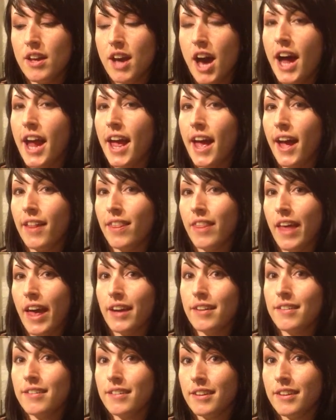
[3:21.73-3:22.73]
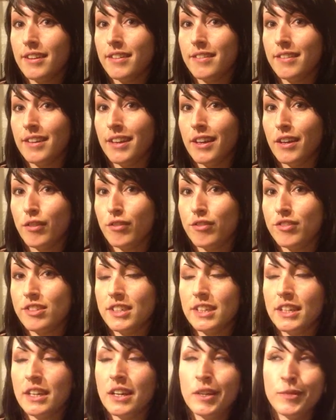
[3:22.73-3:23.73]
I had that gift.
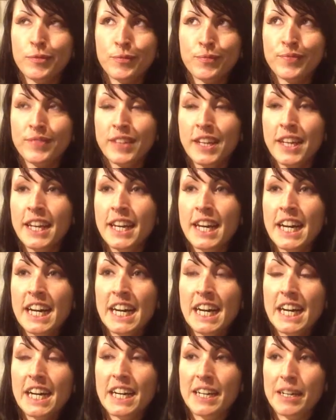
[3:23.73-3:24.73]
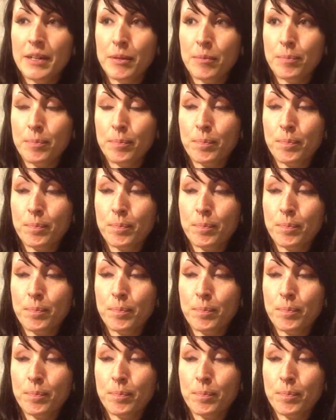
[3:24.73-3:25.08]
I